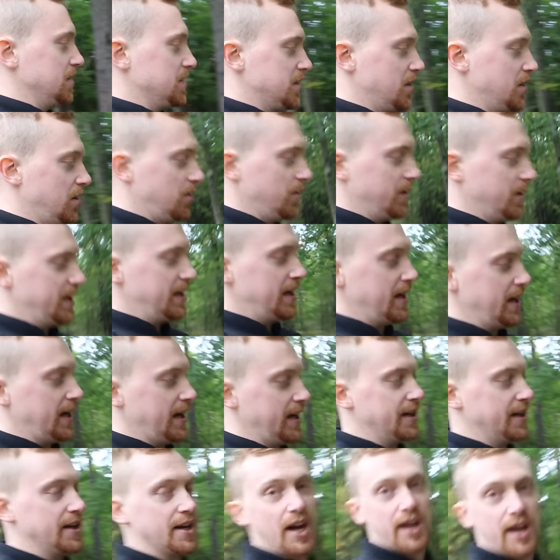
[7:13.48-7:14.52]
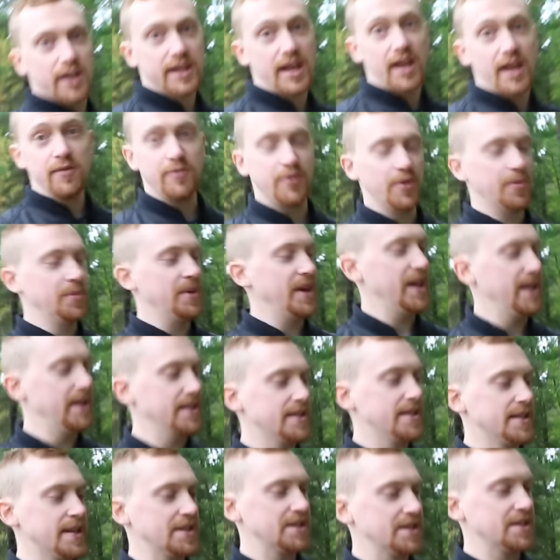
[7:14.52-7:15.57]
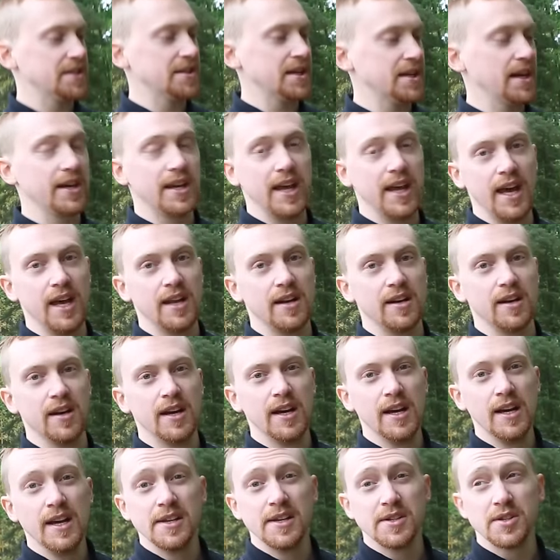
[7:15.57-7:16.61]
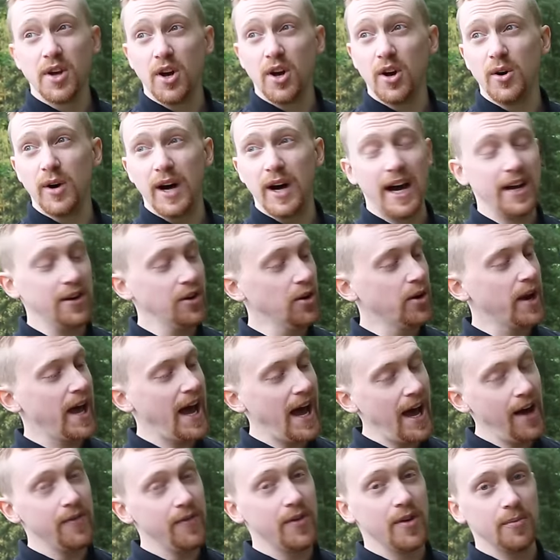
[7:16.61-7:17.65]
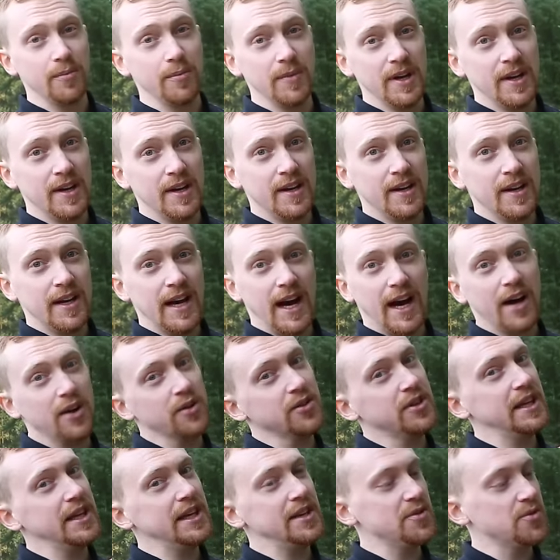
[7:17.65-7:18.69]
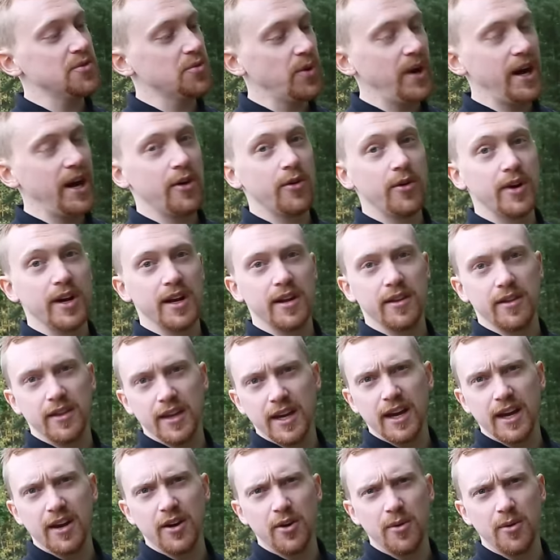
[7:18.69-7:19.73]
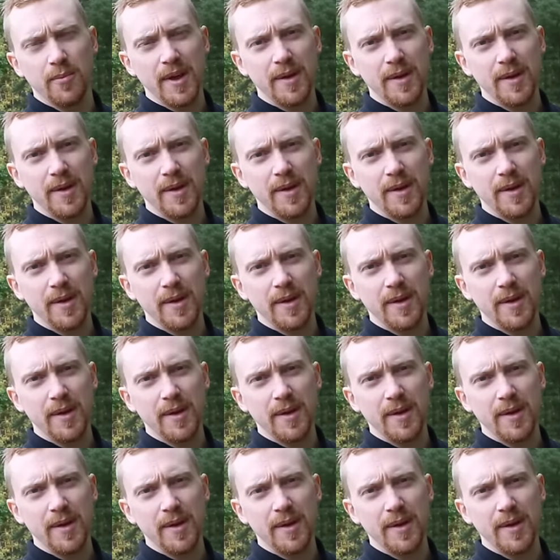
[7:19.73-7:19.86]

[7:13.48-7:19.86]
So he, he came from the incenses again. So I don't have him. I don't think he's rare or anything. I don't know.